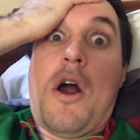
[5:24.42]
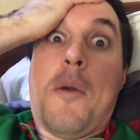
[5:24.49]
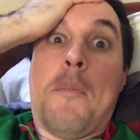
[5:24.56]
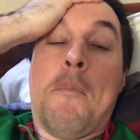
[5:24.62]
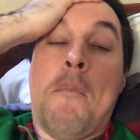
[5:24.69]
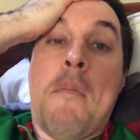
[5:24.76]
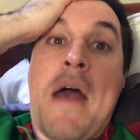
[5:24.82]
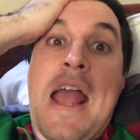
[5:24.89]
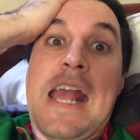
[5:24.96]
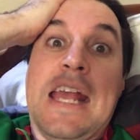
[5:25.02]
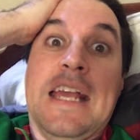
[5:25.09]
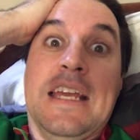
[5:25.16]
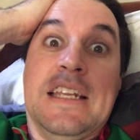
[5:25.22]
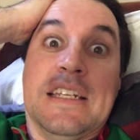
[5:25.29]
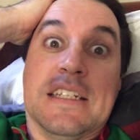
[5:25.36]
I
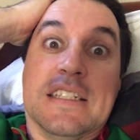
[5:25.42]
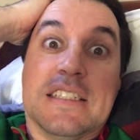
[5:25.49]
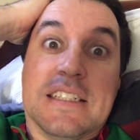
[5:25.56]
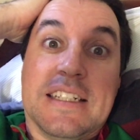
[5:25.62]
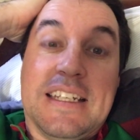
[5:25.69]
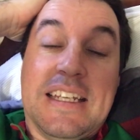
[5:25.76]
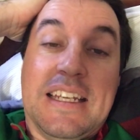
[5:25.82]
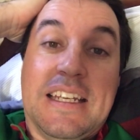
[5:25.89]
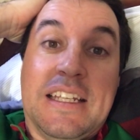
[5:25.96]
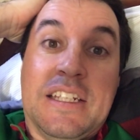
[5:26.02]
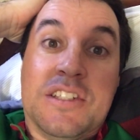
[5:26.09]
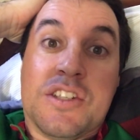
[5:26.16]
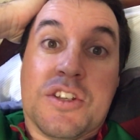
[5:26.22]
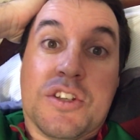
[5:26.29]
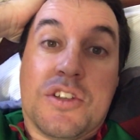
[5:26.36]
made it
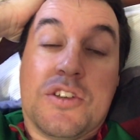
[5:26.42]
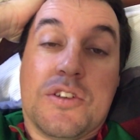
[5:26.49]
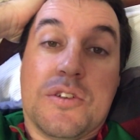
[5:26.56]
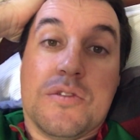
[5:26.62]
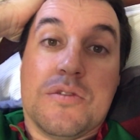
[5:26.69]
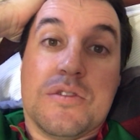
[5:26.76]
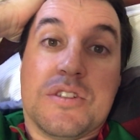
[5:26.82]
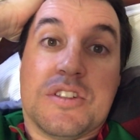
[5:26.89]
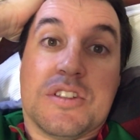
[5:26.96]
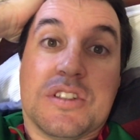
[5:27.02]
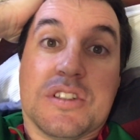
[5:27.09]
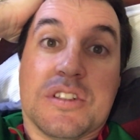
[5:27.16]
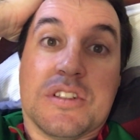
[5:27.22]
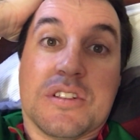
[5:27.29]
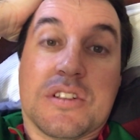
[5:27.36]
into
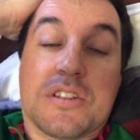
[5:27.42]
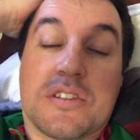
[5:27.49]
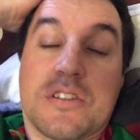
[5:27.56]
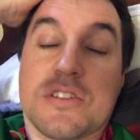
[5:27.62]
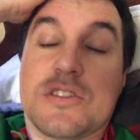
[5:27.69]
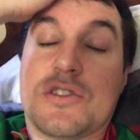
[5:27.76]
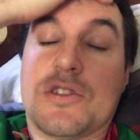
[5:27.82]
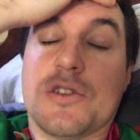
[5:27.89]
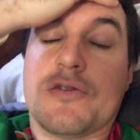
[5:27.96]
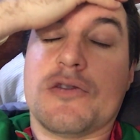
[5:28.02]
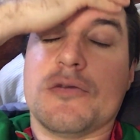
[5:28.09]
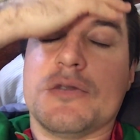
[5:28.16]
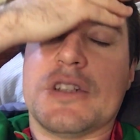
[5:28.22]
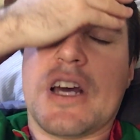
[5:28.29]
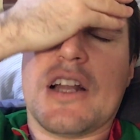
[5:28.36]
Houston. The trip
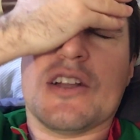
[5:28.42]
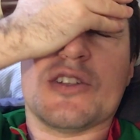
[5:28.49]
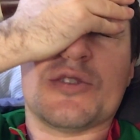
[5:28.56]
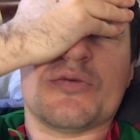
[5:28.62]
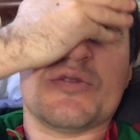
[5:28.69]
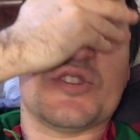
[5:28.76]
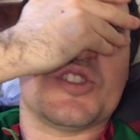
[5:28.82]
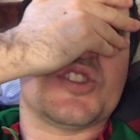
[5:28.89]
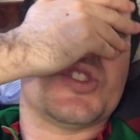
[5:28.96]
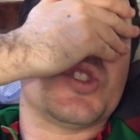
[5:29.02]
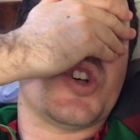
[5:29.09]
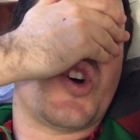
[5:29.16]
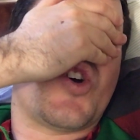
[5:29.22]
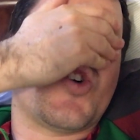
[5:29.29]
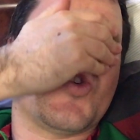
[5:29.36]
from Dallas was
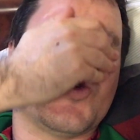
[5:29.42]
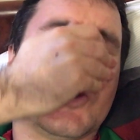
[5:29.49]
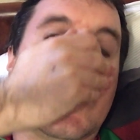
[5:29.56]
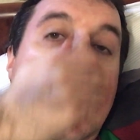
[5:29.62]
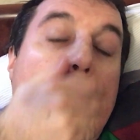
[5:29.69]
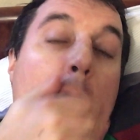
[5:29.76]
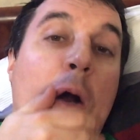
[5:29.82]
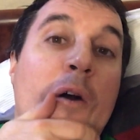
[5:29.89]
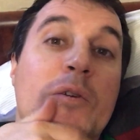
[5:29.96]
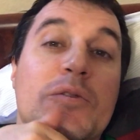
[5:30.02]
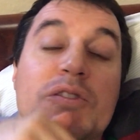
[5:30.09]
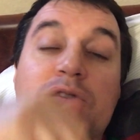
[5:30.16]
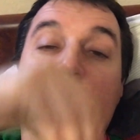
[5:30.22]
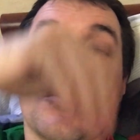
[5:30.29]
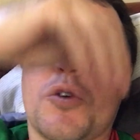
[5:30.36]
so long. It
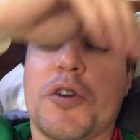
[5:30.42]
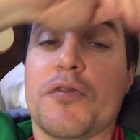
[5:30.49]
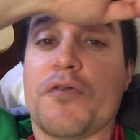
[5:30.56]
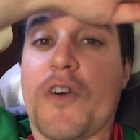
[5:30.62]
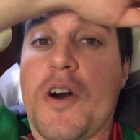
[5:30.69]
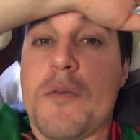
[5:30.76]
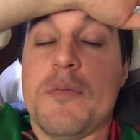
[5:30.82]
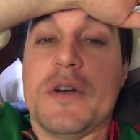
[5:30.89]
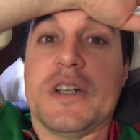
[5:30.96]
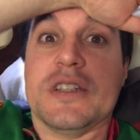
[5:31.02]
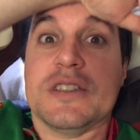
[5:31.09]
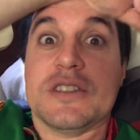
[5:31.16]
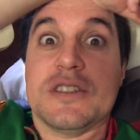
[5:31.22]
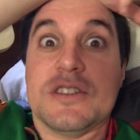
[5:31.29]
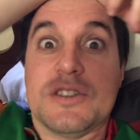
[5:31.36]
was forty-five
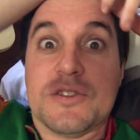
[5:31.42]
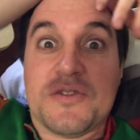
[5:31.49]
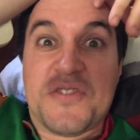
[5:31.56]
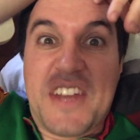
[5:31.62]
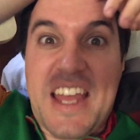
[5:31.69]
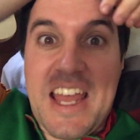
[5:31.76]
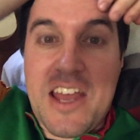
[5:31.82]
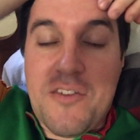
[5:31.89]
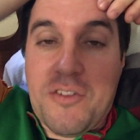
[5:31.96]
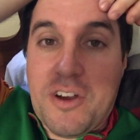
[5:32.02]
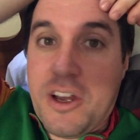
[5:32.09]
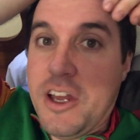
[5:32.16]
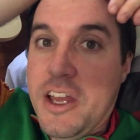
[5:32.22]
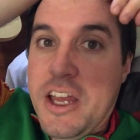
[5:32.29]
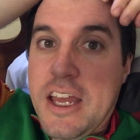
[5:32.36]
minutes and it took
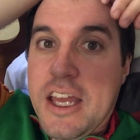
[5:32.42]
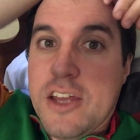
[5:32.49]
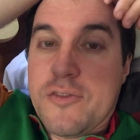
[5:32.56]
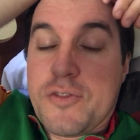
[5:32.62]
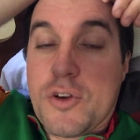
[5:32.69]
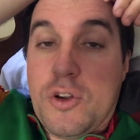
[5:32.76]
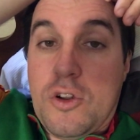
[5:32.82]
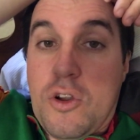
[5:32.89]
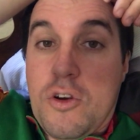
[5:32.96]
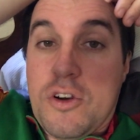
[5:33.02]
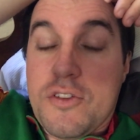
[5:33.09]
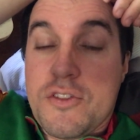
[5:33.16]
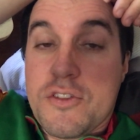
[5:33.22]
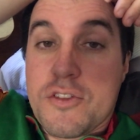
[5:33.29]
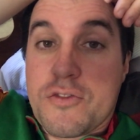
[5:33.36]
forever. It felt
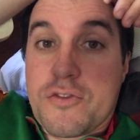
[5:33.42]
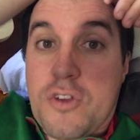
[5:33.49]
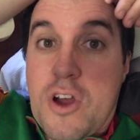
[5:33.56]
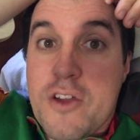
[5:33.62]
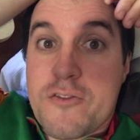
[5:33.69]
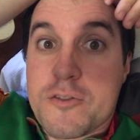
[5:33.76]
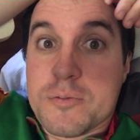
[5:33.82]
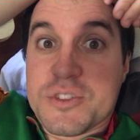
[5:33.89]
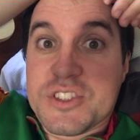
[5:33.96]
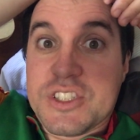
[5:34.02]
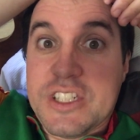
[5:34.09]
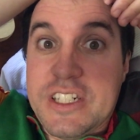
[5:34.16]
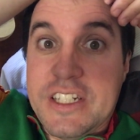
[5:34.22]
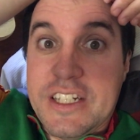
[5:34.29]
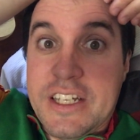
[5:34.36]
longer than the flight from
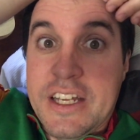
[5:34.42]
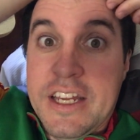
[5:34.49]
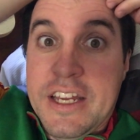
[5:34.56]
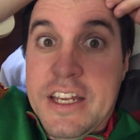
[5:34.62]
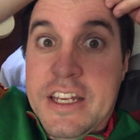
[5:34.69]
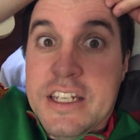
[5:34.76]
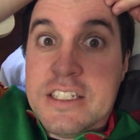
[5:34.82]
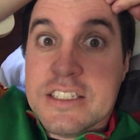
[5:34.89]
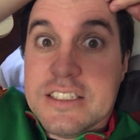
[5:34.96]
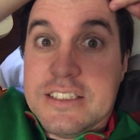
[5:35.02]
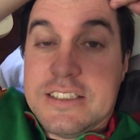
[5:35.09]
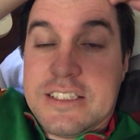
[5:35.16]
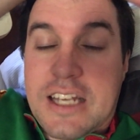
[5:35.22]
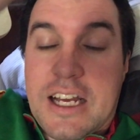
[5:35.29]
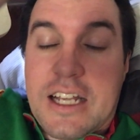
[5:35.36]
Sydney to
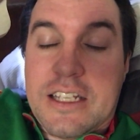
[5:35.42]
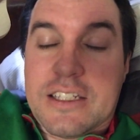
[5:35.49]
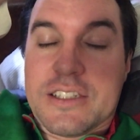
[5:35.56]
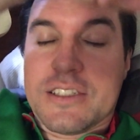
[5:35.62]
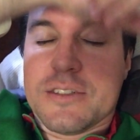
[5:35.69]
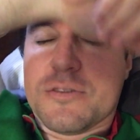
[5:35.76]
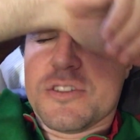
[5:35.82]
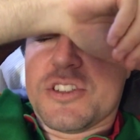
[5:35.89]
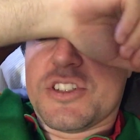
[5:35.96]
Dallas. It was